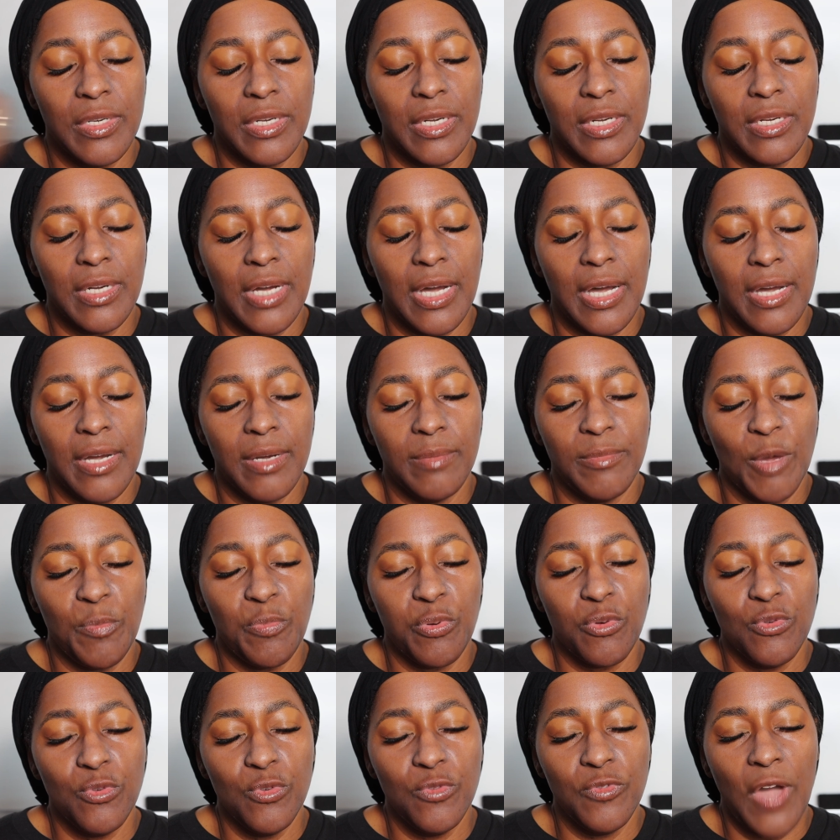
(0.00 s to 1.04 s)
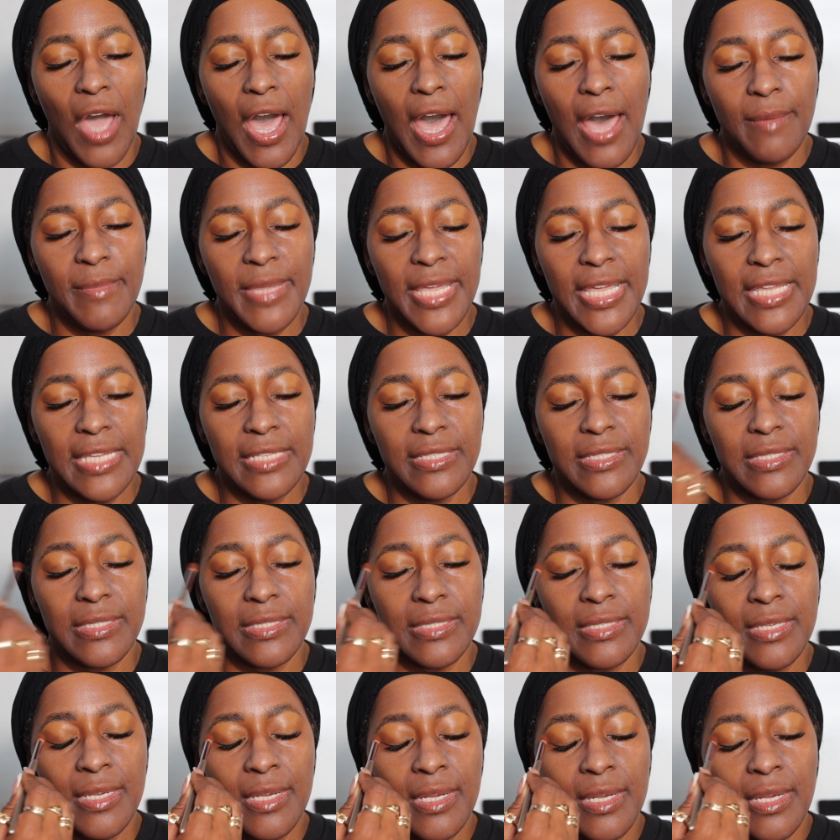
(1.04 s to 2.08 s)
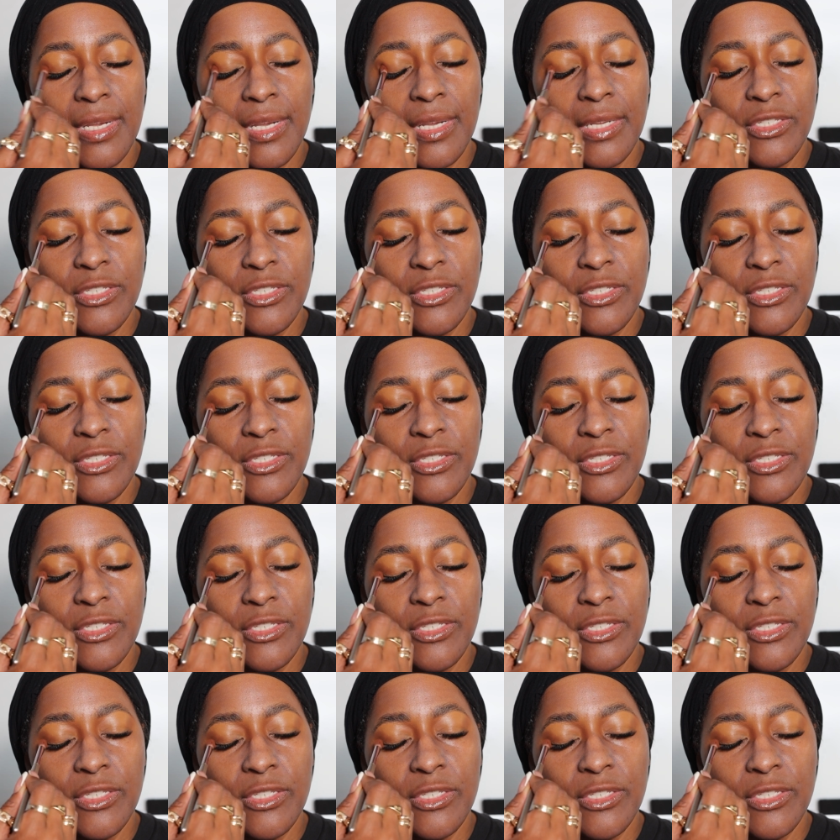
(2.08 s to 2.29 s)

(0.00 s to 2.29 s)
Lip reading: All of my girls are spoiled. I do